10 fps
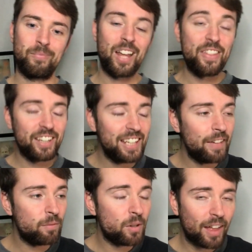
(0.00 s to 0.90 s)
I think
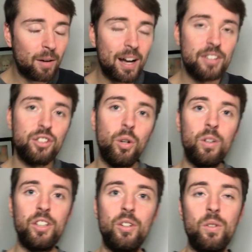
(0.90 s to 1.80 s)
even without
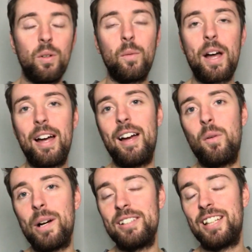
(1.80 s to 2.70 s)
Antonio,
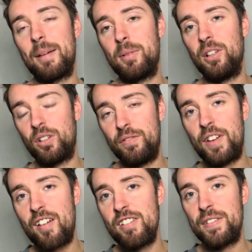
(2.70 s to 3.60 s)
West Ham could look
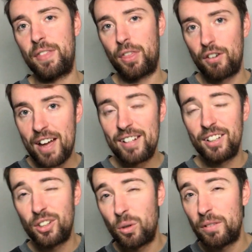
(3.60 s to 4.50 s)
very
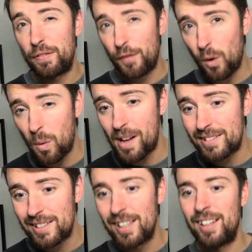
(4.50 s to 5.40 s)
threatening going forward.